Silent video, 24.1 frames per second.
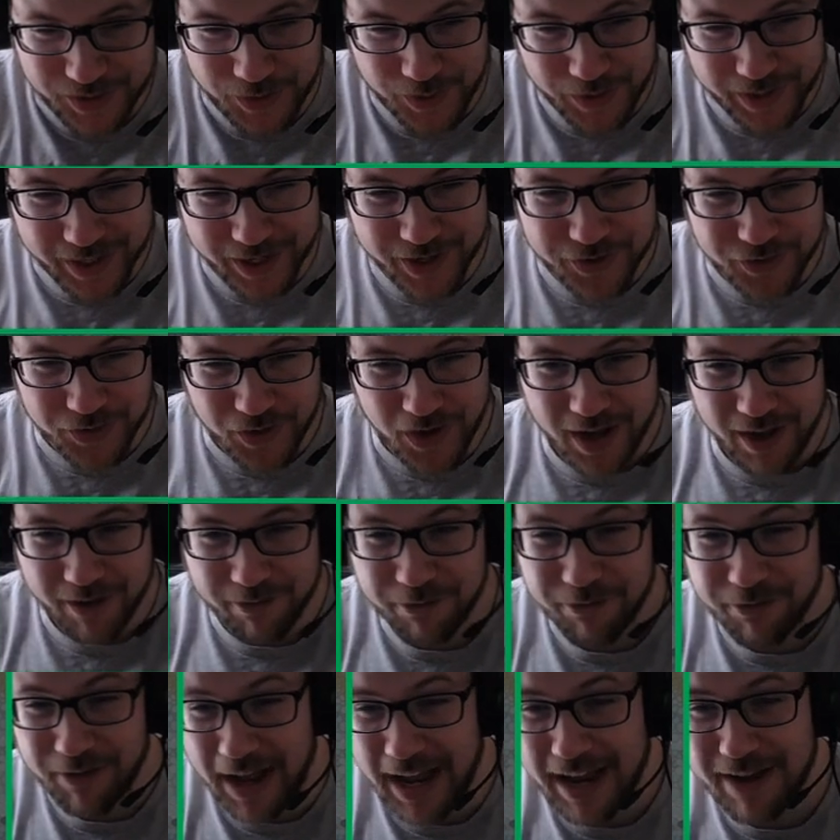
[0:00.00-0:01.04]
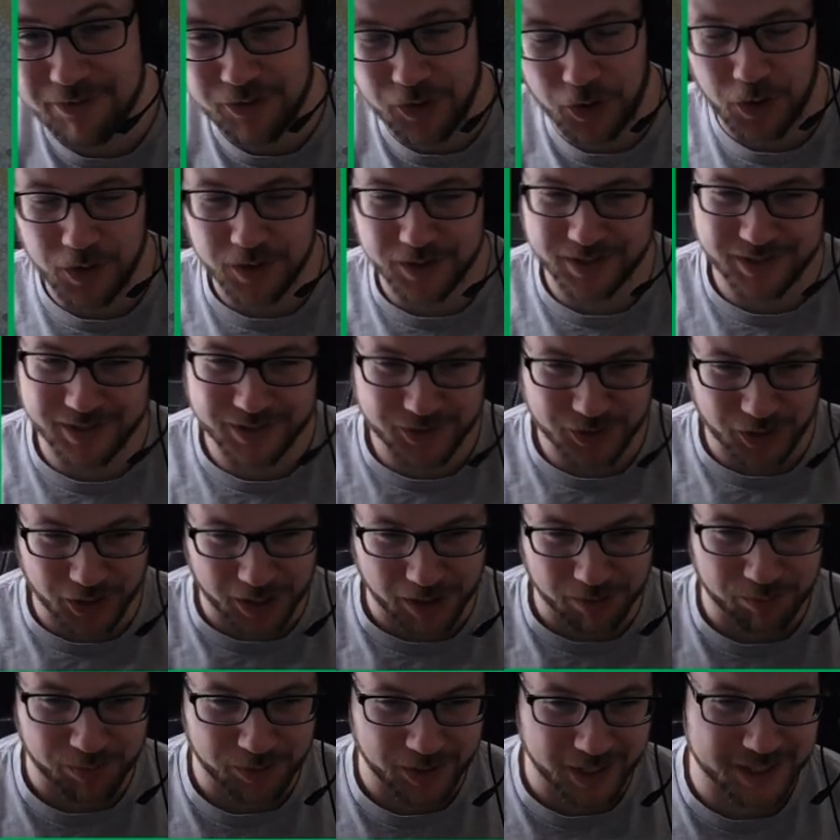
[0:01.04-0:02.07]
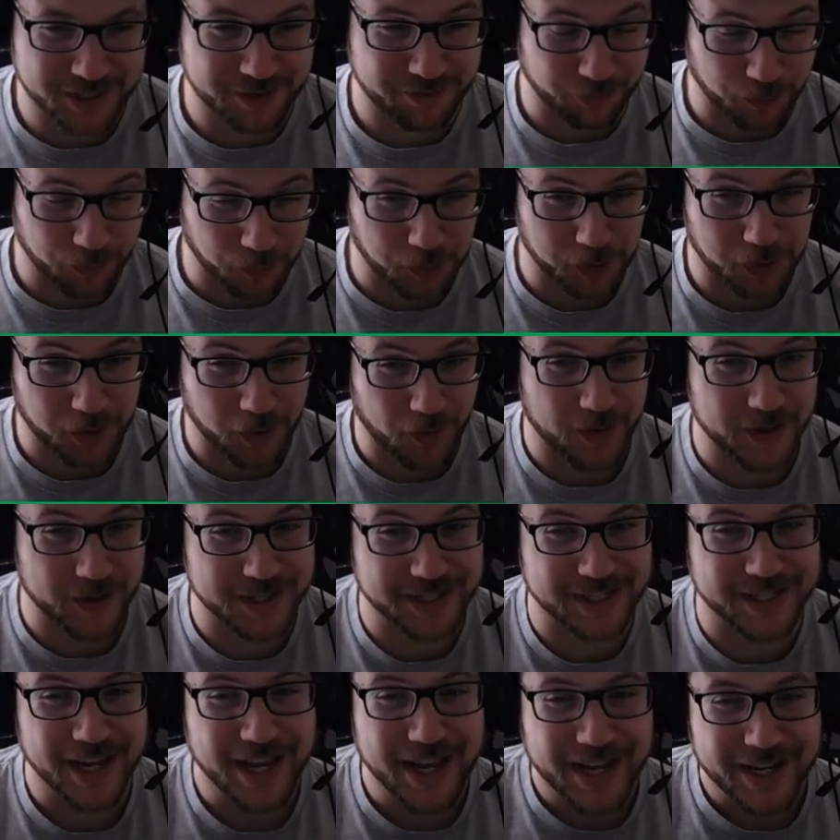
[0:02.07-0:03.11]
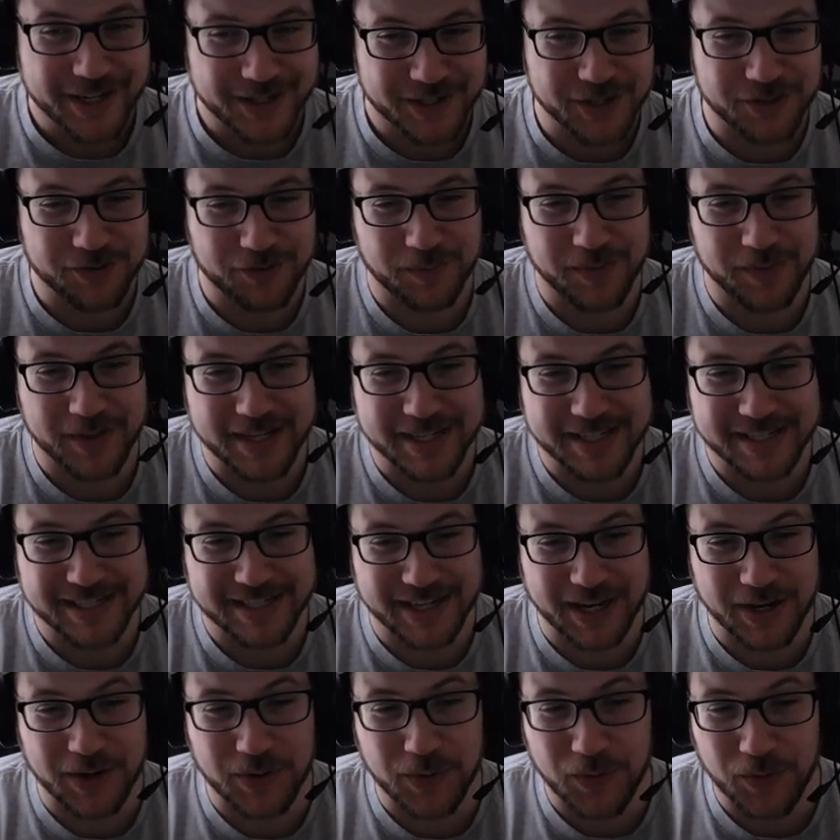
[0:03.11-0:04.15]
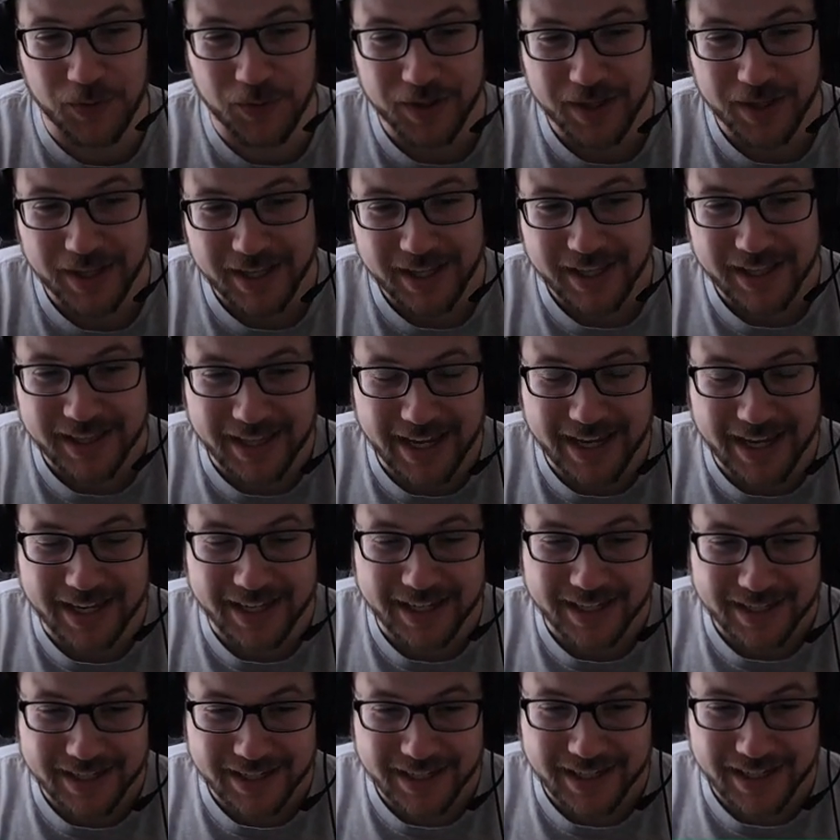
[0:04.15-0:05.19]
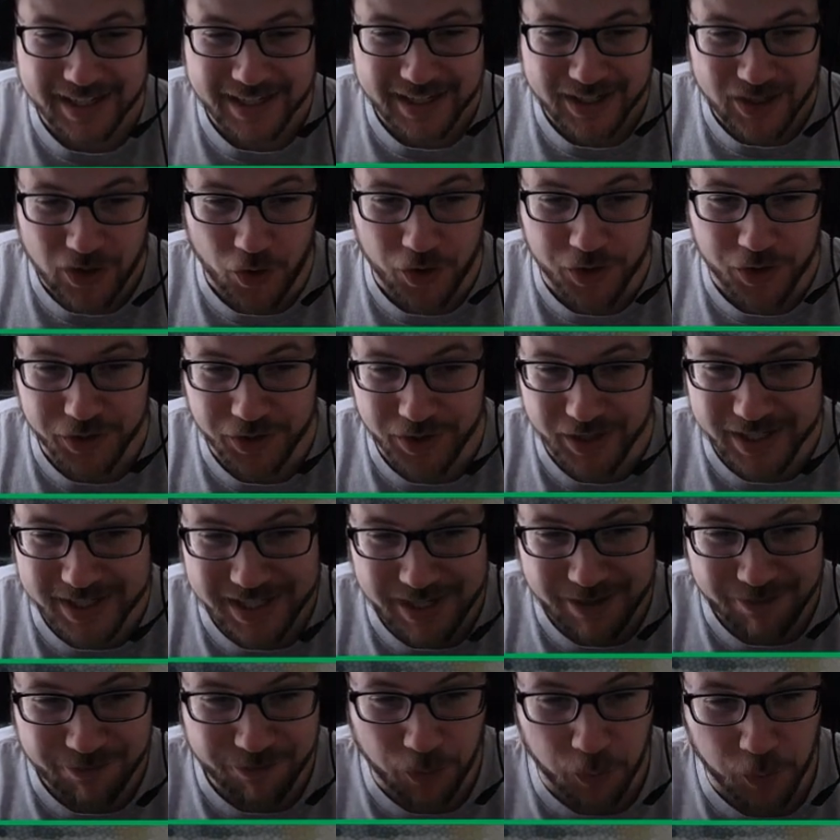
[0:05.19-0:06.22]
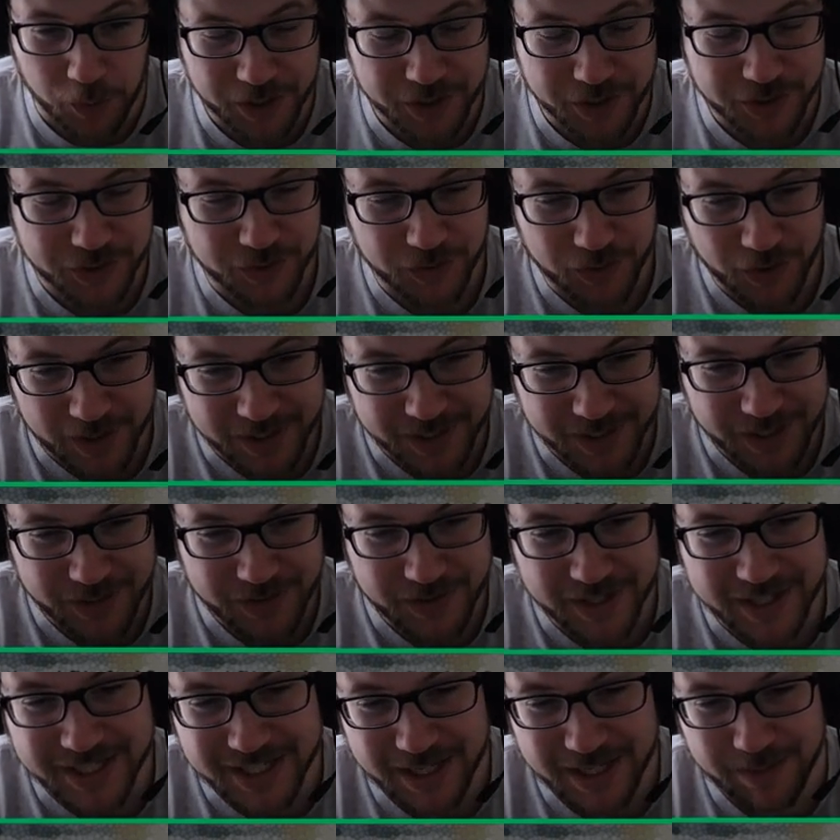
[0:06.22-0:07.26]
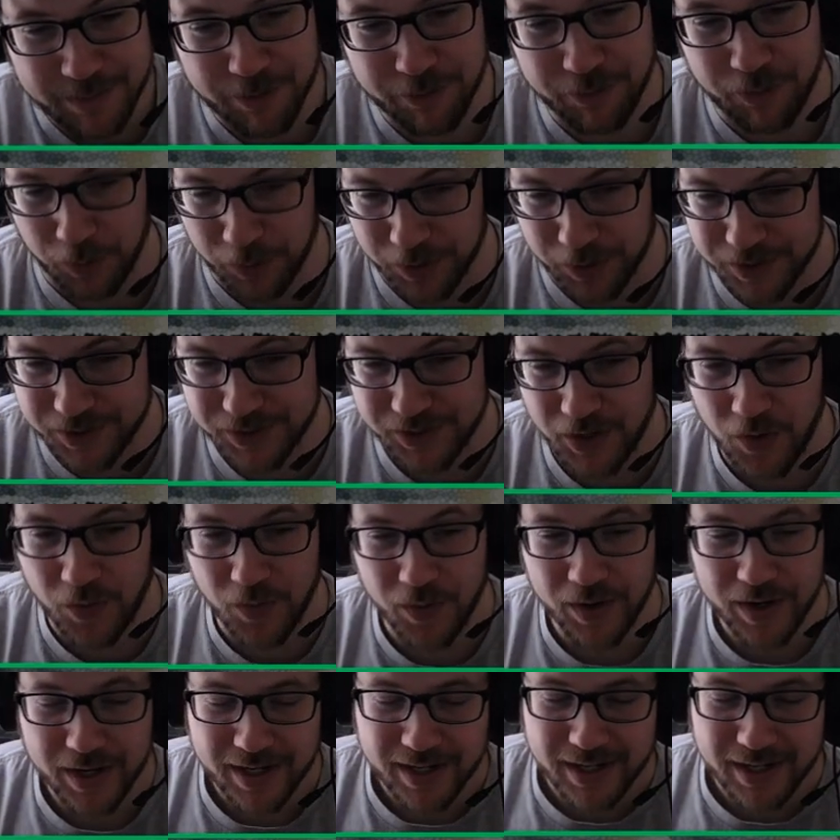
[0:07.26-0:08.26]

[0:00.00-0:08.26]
you're going to draw 5 cards. So you're going to plus 4 cards just from this single card. You're going to see 4 additional cards that you didn't see before. So